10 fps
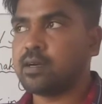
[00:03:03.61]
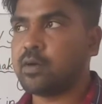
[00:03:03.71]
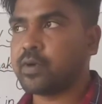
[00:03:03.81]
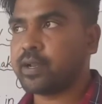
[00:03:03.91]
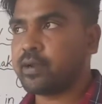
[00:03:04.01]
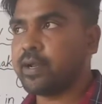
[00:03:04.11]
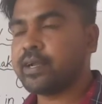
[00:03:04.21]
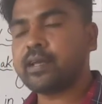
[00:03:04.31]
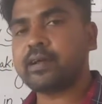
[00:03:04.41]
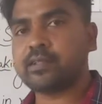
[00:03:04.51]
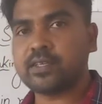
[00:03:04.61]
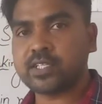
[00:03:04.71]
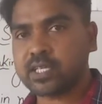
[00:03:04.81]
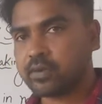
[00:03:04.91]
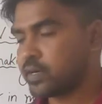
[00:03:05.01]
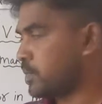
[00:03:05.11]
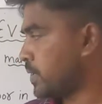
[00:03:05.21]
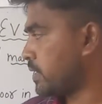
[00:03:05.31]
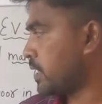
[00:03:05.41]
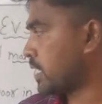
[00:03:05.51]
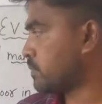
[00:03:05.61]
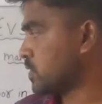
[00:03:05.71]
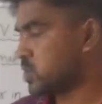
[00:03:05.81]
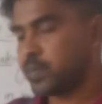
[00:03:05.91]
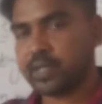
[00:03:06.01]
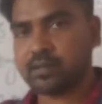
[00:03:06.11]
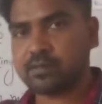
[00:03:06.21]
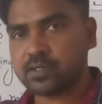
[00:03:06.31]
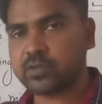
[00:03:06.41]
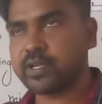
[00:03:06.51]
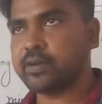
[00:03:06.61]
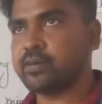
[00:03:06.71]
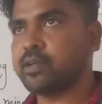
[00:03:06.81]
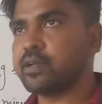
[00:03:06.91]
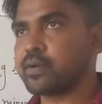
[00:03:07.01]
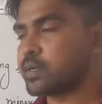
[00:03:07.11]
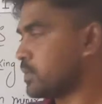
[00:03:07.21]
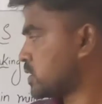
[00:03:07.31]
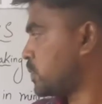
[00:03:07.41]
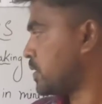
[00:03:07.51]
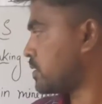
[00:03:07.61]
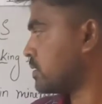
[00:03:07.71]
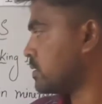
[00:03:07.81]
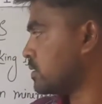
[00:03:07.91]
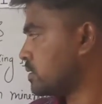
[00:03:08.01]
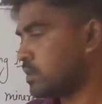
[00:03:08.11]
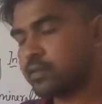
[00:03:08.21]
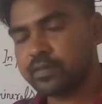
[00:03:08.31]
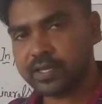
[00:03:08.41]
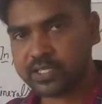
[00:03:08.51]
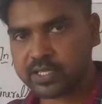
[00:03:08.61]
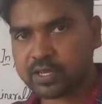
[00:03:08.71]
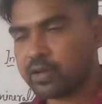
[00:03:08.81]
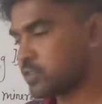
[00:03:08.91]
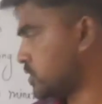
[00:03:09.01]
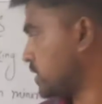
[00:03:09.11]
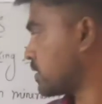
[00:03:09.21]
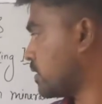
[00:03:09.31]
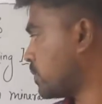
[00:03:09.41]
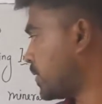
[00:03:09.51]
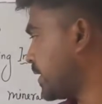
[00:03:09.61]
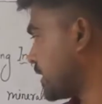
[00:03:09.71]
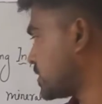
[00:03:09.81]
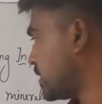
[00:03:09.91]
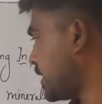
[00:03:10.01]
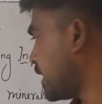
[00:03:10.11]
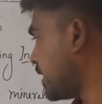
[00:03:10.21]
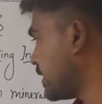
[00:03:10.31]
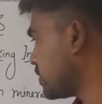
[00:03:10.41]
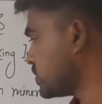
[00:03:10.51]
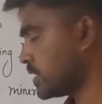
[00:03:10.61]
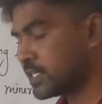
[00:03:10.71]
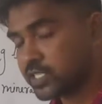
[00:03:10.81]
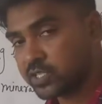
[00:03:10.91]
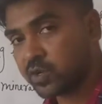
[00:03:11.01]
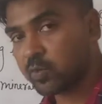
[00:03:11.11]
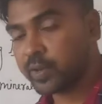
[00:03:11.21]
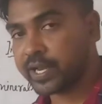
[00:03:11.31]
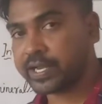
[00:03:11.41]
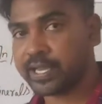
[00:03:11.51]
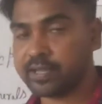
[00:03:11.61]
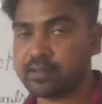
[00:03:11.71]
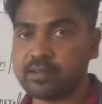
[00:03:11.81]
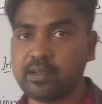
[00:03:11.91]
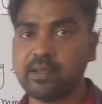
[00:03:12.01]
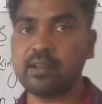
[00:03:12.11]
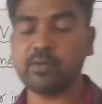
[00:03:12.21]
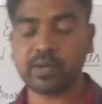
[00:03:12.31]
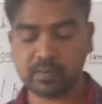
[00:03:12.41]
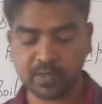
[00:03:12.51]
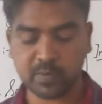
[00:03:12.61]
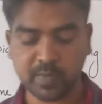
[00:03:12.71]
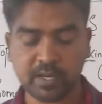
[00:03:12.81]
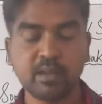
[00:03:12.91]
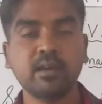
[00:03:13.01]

Our entire earth is surrounded by atmosphere. So in our atmosphere there is an oxygen, carbon dioxide and nitrogen is dominating in our atmosphere.